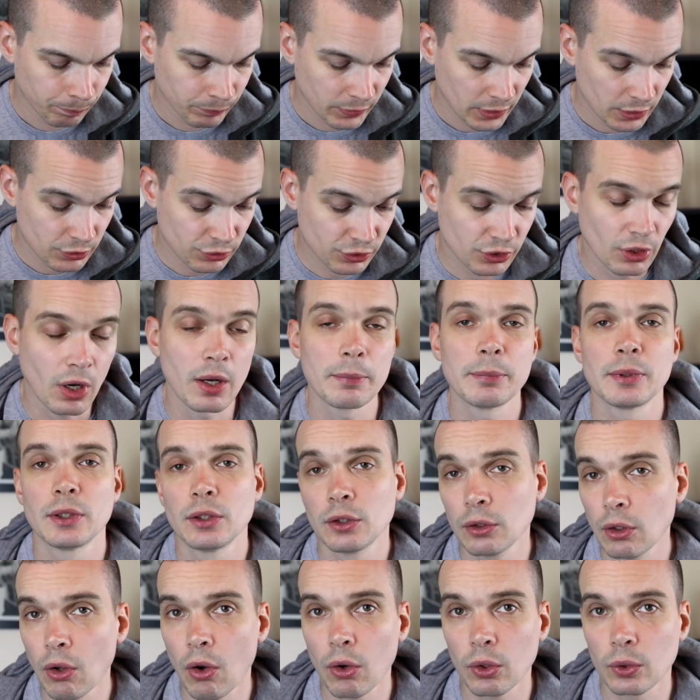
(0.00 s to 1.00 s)

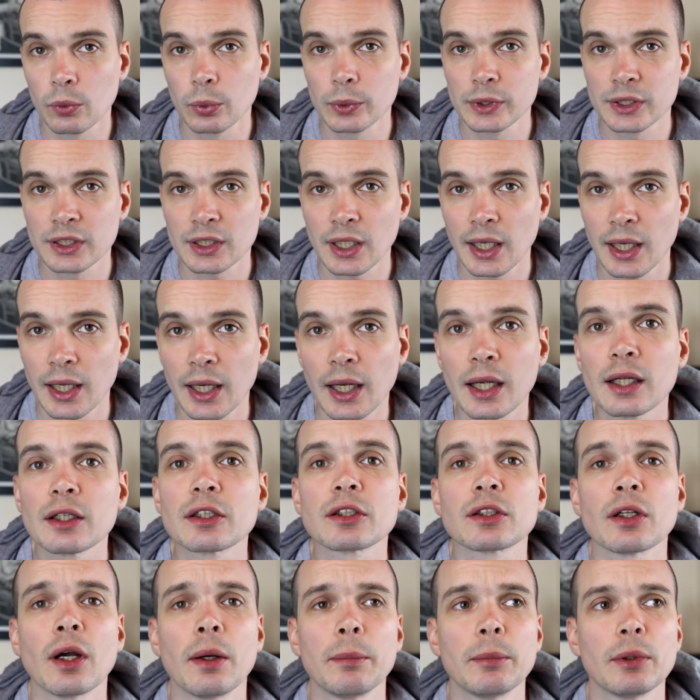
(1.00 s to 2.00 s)
Simon Locke was there.
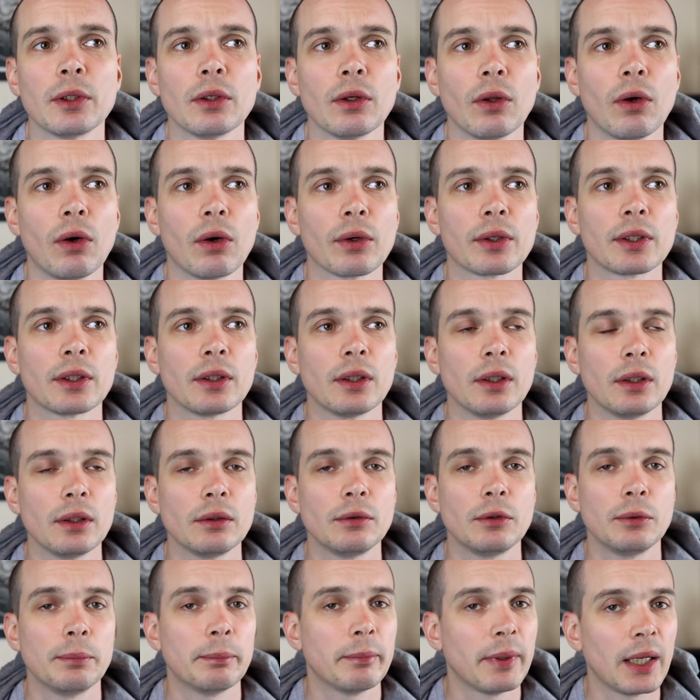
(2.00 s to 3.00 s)
Simon Locke
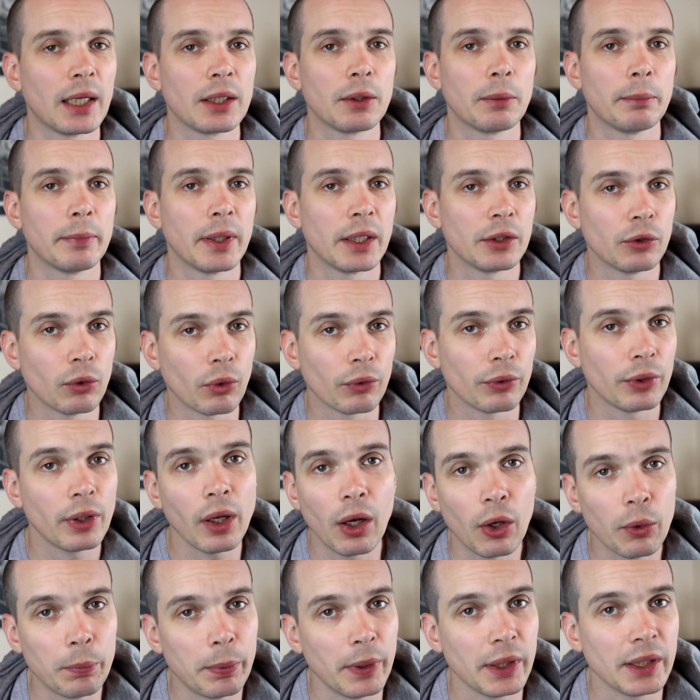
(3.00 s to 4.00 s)
you may or may not
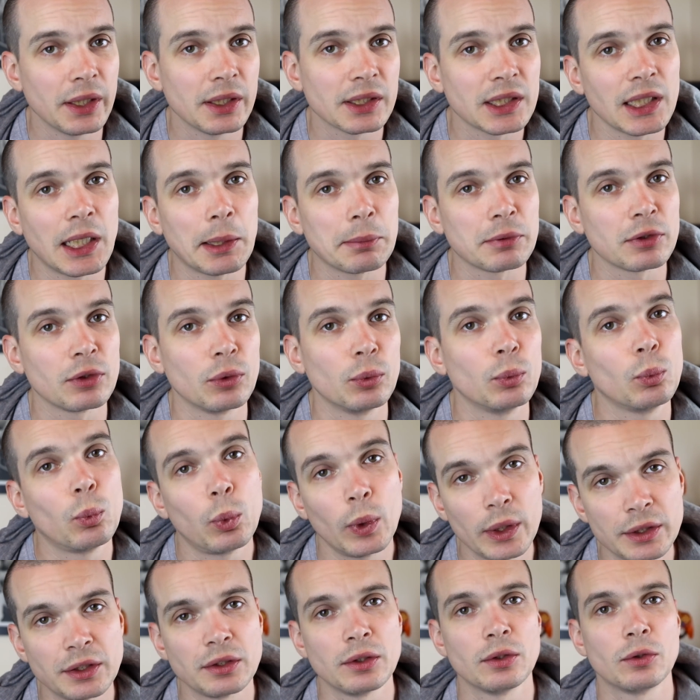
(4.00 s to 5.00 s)
know, but he is an absolute
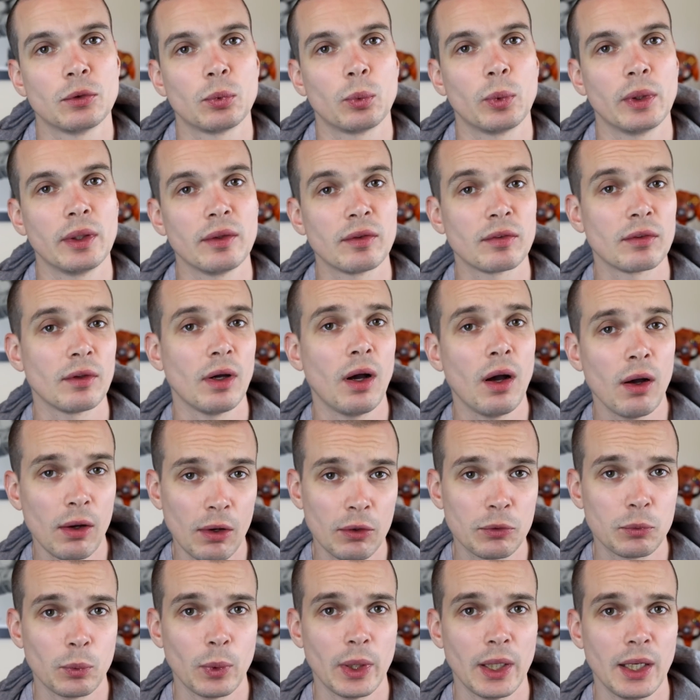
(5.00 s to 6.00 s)
wizard with
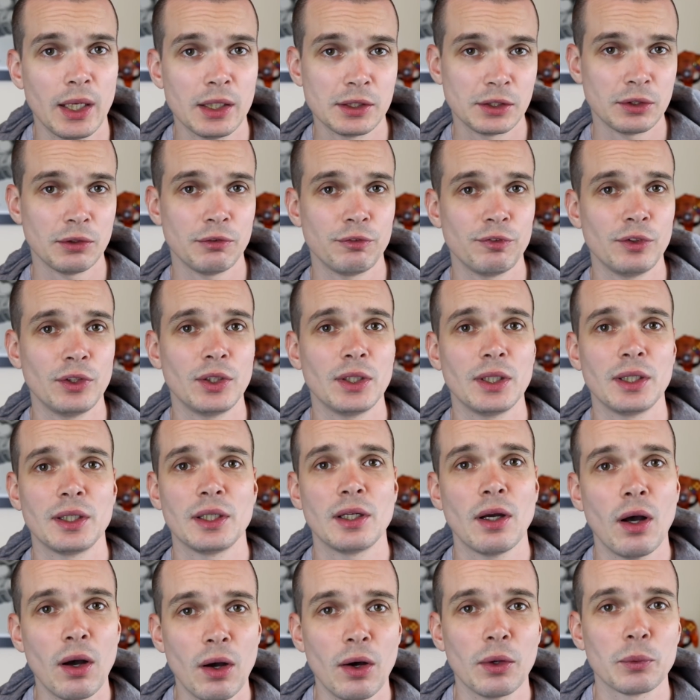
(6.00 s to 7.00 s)
hardware, so if you need any
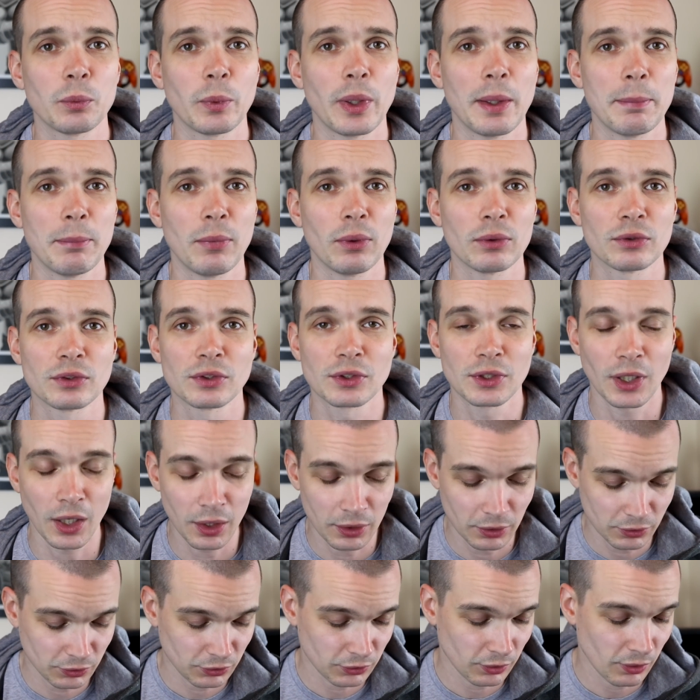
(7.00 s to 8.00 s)
hardware mods
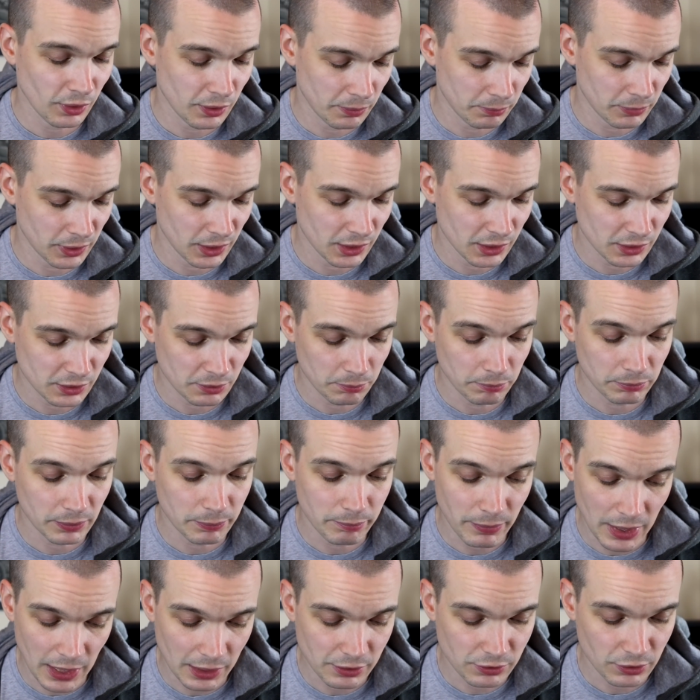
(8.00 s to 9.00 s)
done, Simon is the
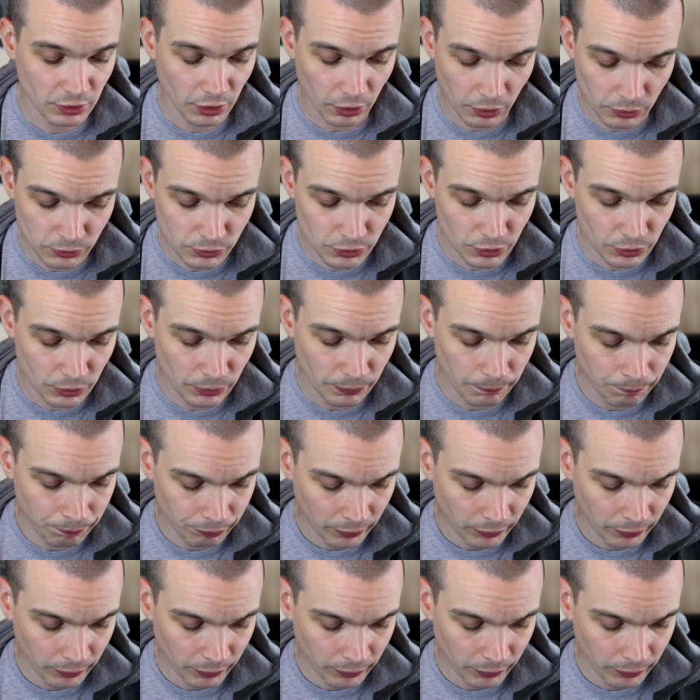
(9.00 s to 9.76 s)
man to go to.